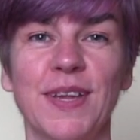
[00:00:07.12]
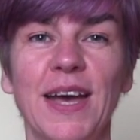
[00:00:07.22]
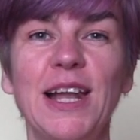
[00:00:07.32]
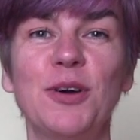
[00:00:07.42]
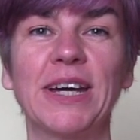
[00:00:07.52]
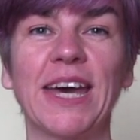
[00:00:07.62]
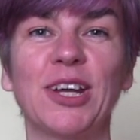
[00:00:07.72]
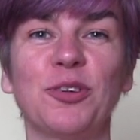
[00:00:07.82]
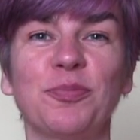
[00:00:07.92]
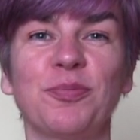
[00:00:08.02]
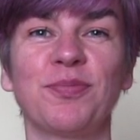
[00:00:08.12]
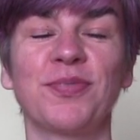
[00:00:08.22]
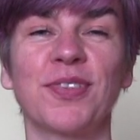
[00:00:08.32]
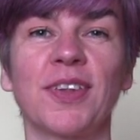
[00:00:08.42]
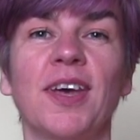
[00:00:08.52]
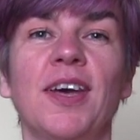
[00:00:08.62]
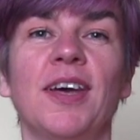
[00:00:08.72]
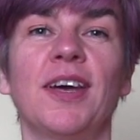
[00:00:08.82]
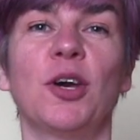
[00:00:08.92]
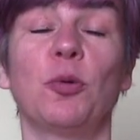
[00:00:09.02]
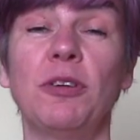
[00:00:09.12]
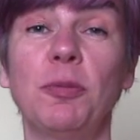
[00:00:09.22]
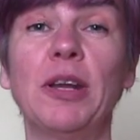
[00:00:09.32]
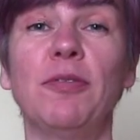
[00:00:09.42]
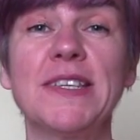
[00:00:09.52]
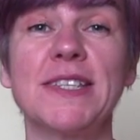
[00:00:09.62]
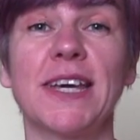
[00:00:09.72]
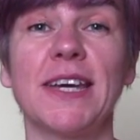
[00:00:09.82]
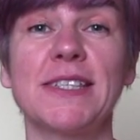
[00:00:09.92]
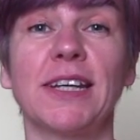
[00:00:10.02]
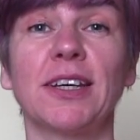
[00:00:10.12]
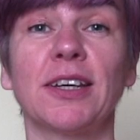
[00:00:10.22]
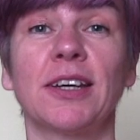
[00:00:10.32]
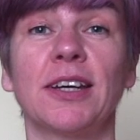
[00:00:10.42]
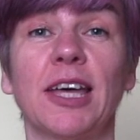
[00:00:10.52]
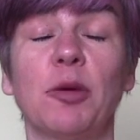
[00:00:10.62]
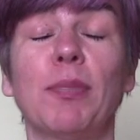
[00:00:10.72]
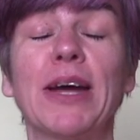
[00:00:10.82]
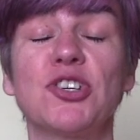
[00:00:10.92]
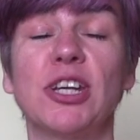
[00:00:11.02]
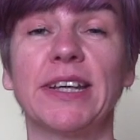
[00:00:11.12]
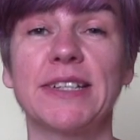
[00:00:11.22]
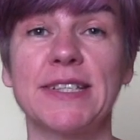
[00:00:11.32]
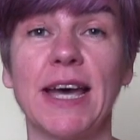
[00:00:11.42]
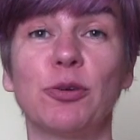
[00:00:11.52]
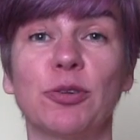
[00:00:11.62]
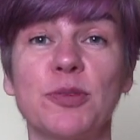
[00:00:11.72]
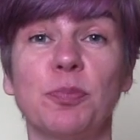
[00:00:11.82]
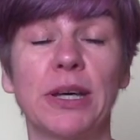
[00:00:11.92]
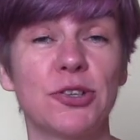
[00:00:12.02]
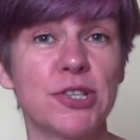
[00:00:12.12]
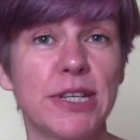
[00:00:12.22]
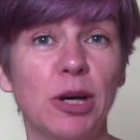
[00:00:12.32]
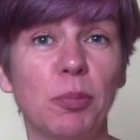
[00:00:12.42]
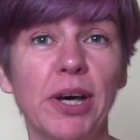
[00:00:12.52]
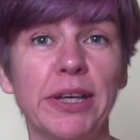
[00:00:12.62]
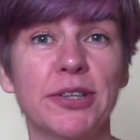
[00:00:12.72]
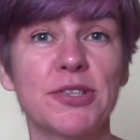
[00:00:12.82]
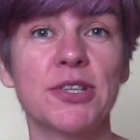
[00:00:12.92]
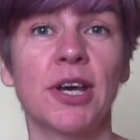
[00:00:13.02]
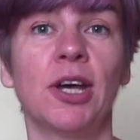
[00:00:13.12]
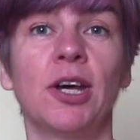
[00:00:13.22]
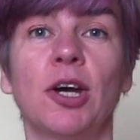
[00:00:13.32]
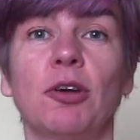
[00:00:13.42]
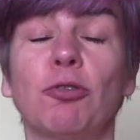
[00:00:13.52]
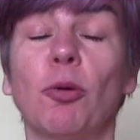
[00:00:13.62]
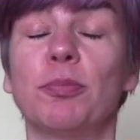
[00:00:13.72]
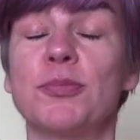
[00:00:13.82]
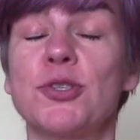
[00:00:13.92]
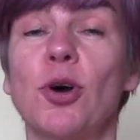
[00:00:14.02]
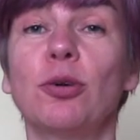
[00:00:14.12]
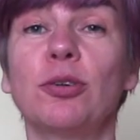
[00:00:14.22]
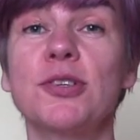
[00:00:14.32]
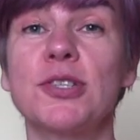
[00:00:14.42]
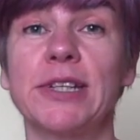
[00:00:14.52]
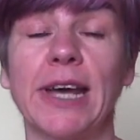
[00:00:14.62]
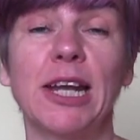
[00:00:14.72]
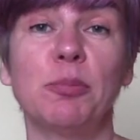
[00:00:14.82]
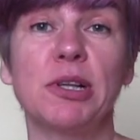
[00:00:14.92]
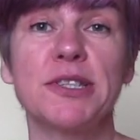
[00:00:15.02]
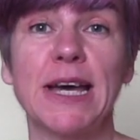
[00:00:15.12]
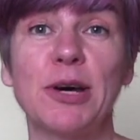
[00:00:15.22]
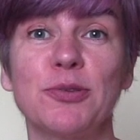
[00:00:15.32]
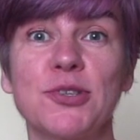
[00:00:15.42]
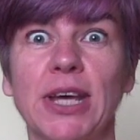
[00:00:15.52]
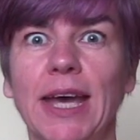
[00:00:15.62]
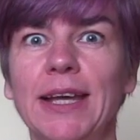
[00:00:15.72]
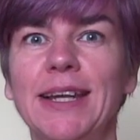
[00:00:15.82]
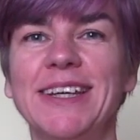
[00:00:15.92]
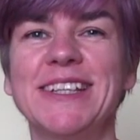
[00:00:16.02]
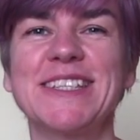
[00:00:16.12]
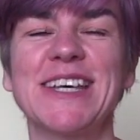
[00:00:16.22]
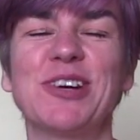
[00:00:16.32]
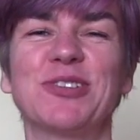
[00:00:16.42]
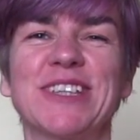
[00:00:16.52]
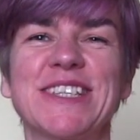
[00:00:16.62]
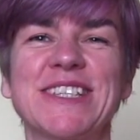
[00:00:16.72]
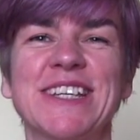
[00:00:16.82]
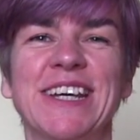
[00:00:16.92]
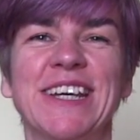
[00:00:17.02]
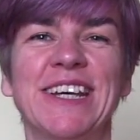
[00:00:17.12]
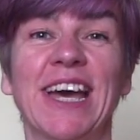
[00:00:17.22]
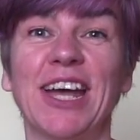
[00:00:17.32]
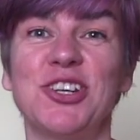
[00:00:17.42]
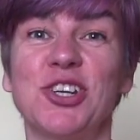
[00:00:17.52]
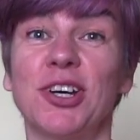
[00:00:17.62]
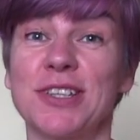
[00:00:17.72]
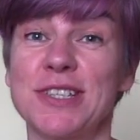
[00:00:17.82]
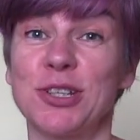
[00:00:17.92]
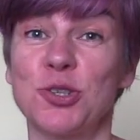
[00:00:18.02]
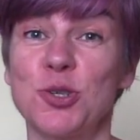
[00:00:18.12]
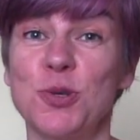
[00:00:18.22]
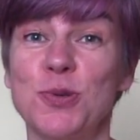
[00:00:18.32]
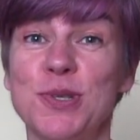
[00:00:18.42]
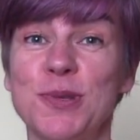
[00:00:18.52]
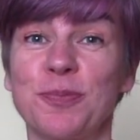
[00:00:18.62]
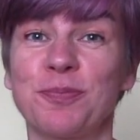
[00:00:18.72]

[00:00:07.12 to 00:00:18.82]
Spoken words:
Hello again. We've been investigating, imagining sounds and pictures in our minds, from songs and animal sounds to alien sounds and dancing shoes.